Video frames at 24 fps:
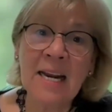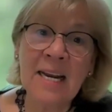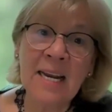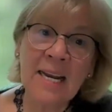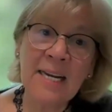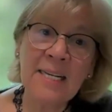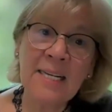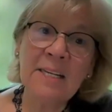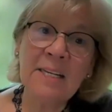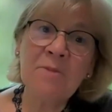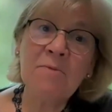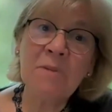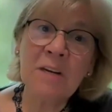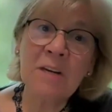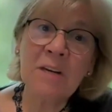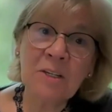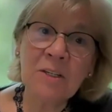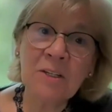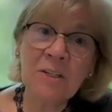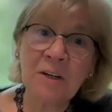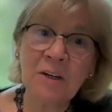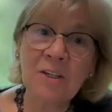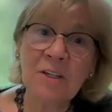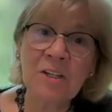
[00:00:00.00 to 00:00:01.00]
And he did
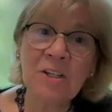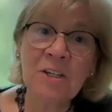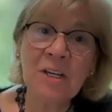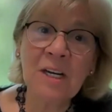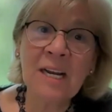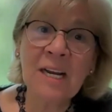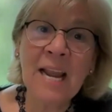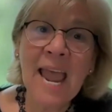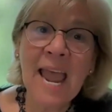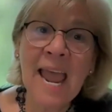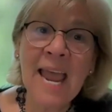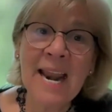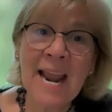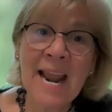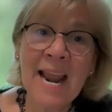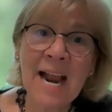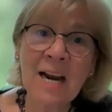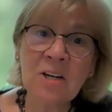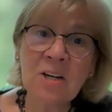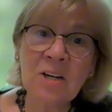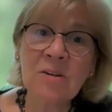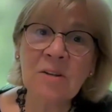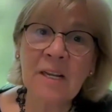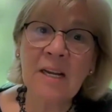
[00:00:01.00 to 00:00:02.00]
research and
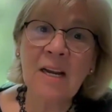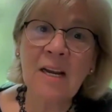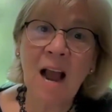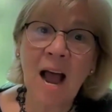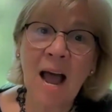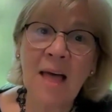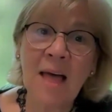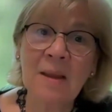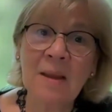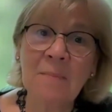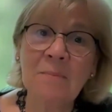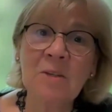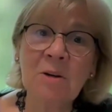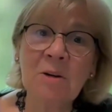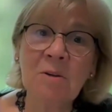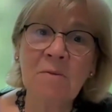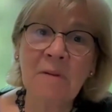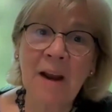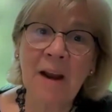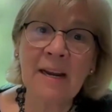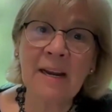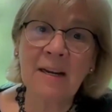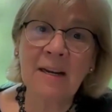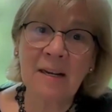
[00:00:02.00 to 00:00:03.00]
actually got them to
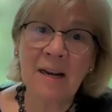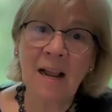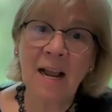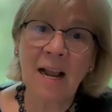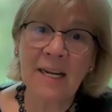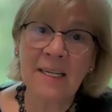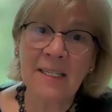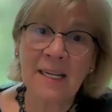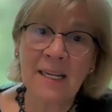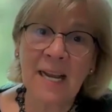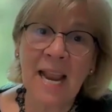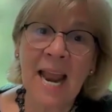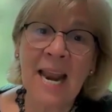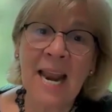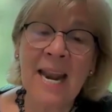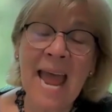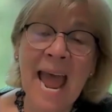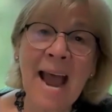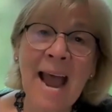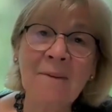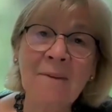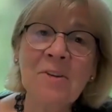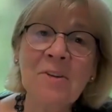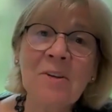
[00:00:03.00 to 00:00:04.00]
recognize it.
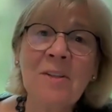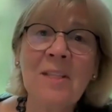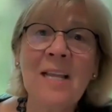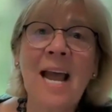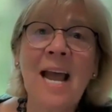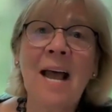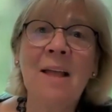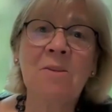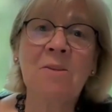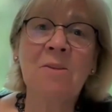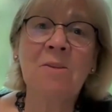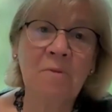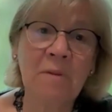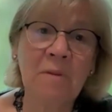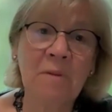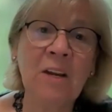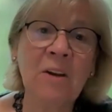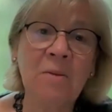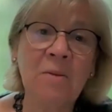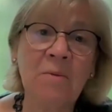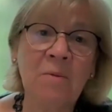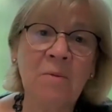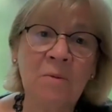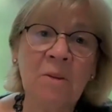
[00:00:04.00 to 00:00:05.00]
And after that,
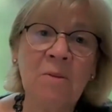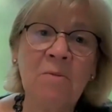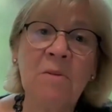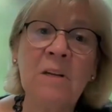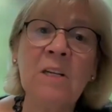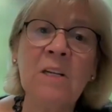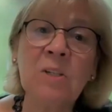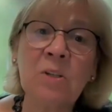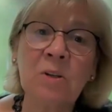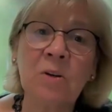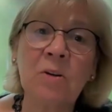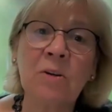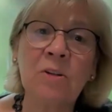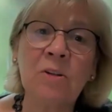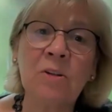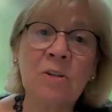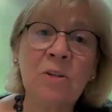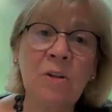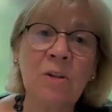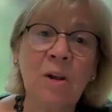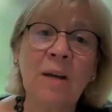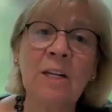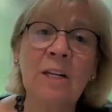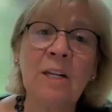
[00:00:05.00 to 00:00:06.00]
the research
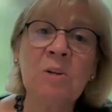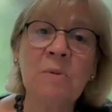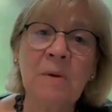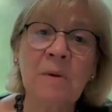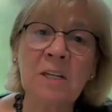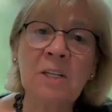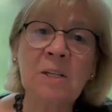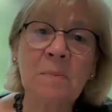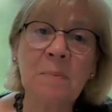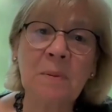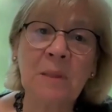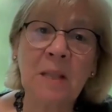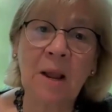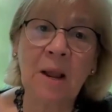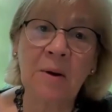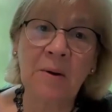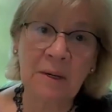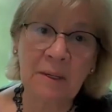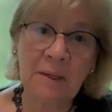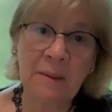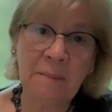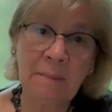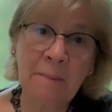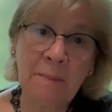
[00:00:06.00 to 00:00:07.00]
started to
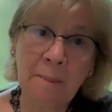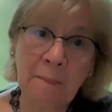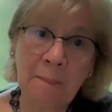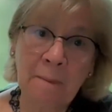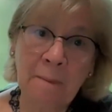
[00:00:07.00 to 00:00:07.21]
explode.